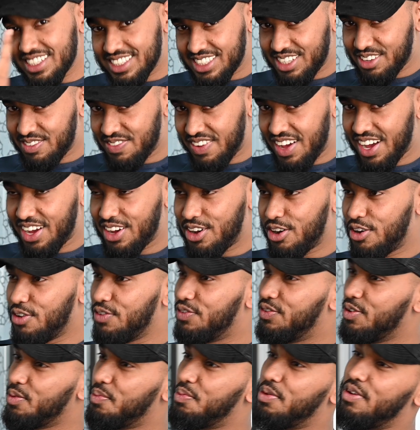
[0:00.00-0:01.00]
Savako
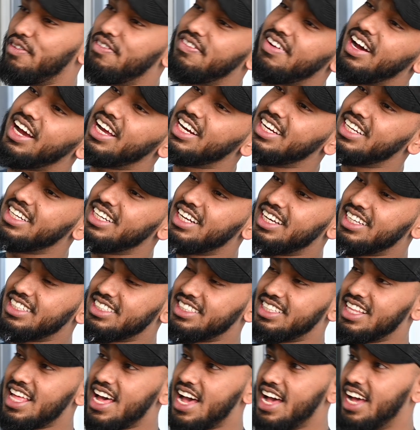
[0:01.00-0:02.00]
for providing
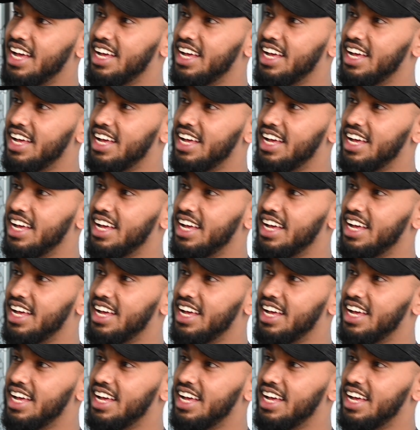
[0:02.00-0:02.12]
us that